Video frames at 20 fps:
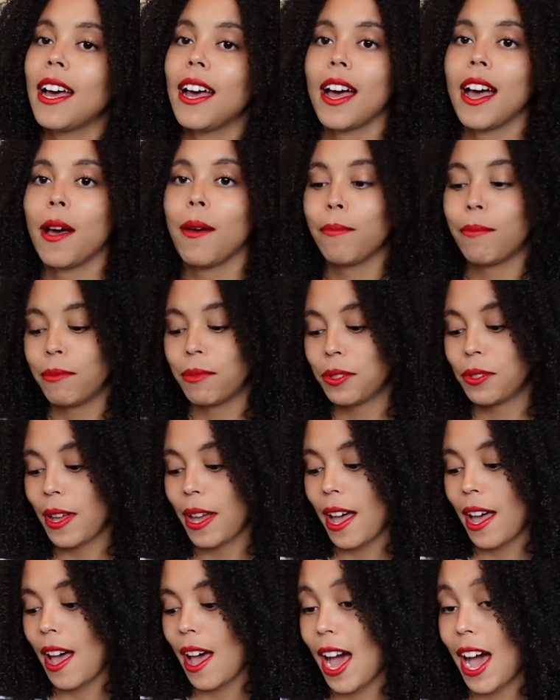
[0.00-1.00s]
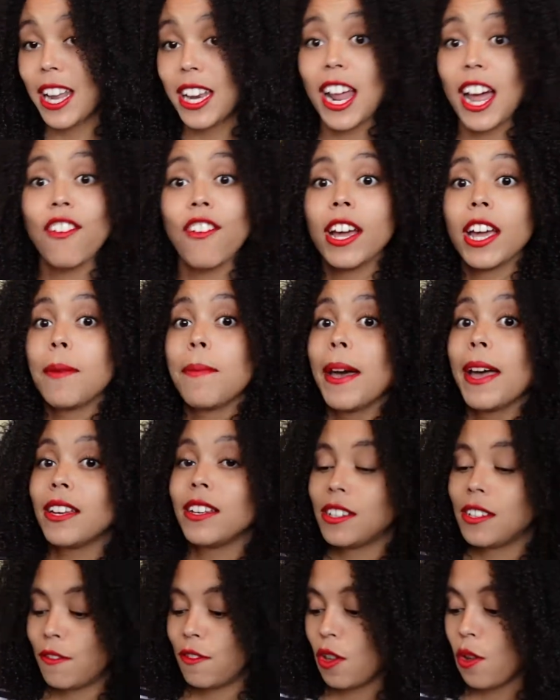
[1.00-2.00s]
Um, so, and I
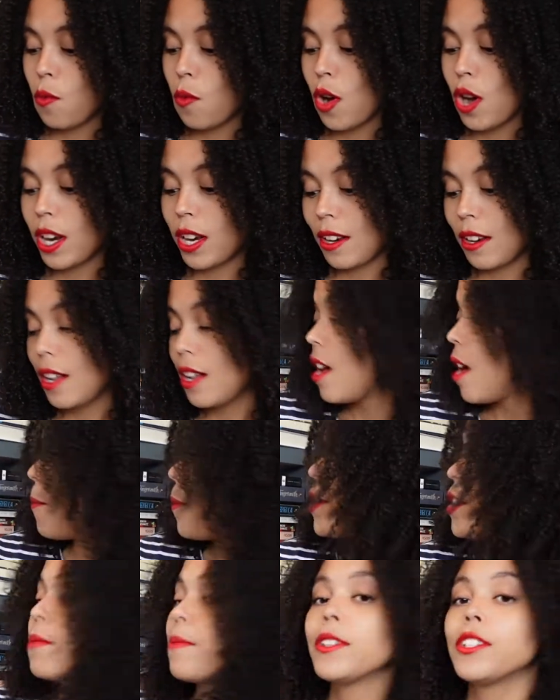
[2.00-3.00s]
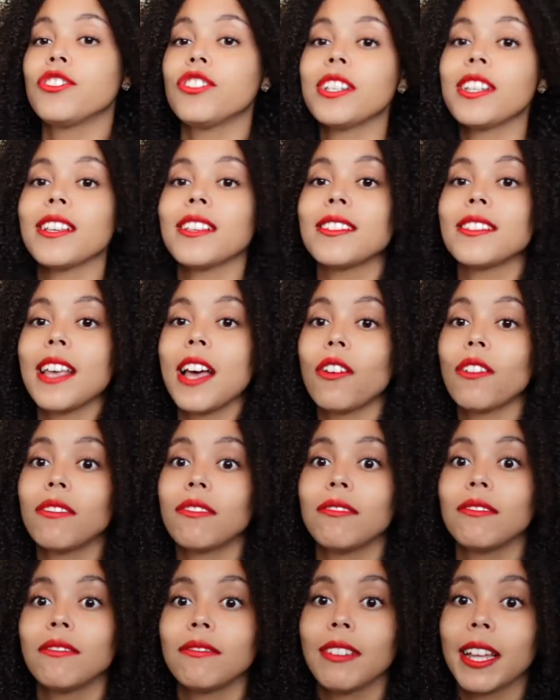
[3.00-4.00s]
recommend if you want a murder mystery that's set
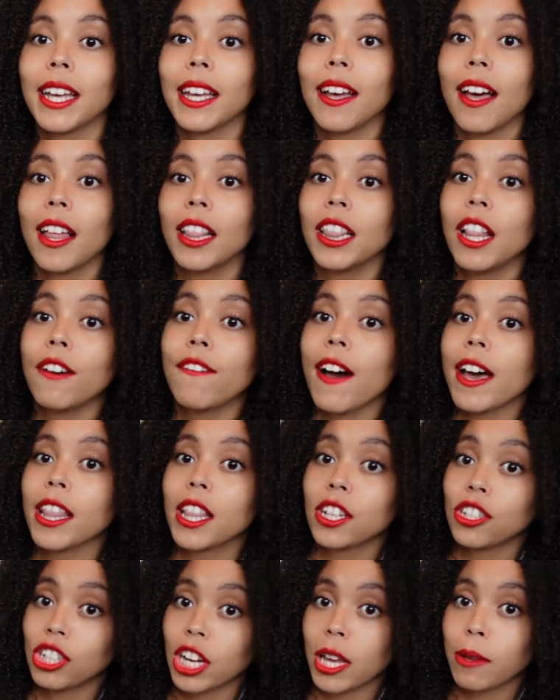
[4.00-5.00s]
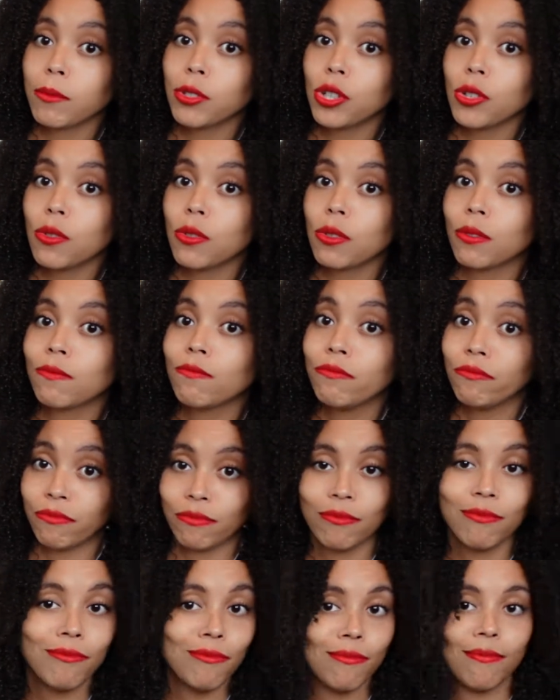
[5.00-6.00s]
on like a Love Island type show.
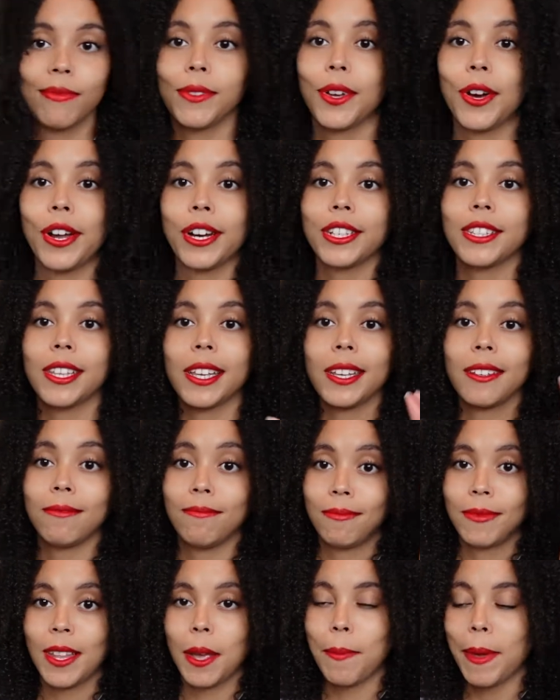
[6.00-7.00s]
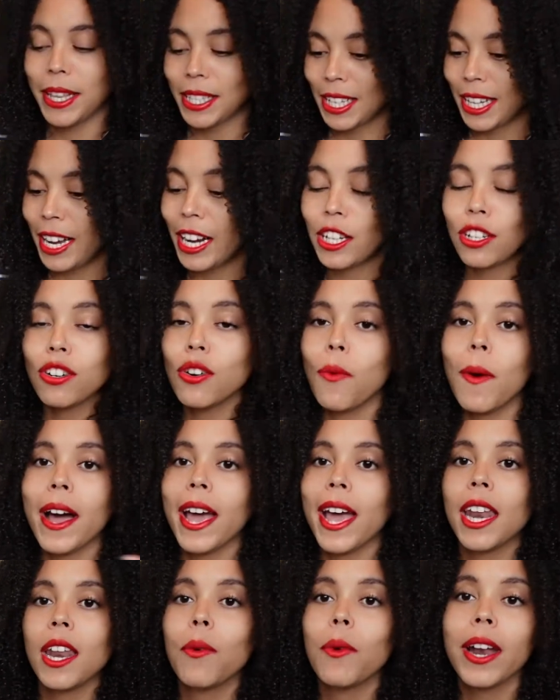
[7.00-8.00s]
Honestly, amazing. I don't know why
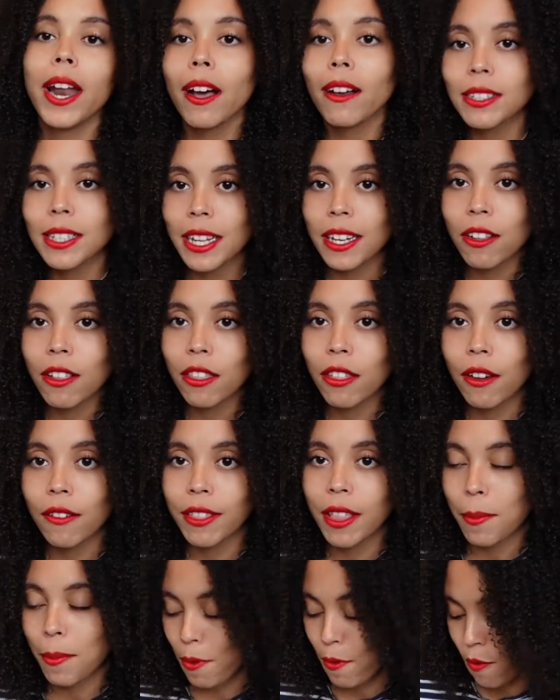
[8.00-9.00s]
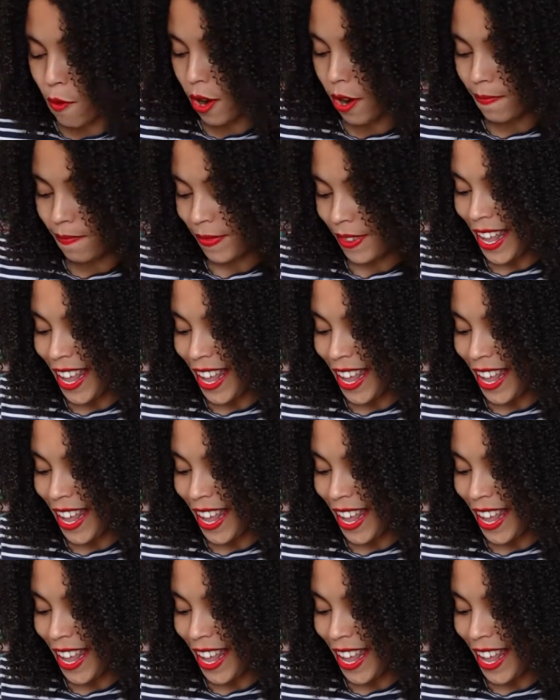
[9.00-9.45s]
anyone else hadn't thought of that before.